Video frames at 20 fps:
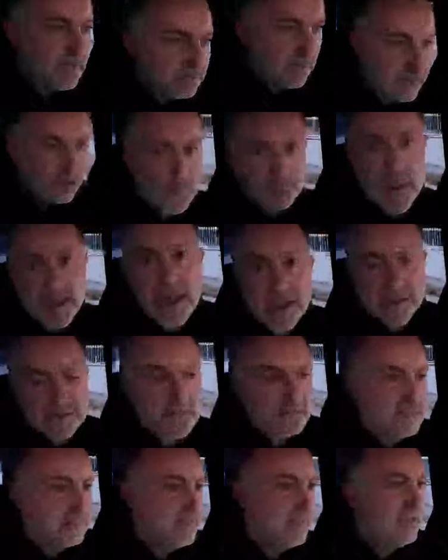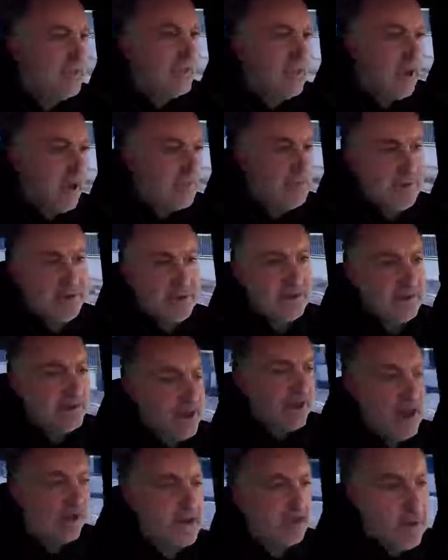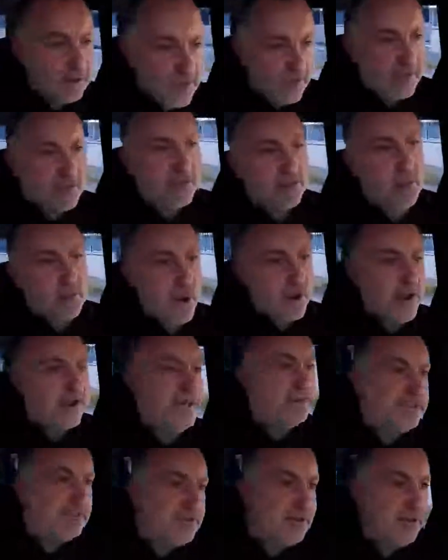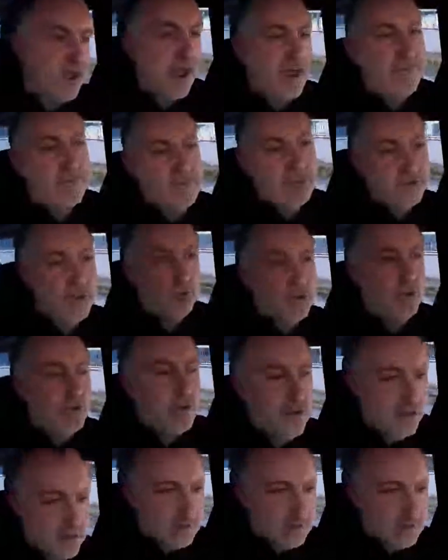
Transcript: the commands. I mean, I don't like the way you have to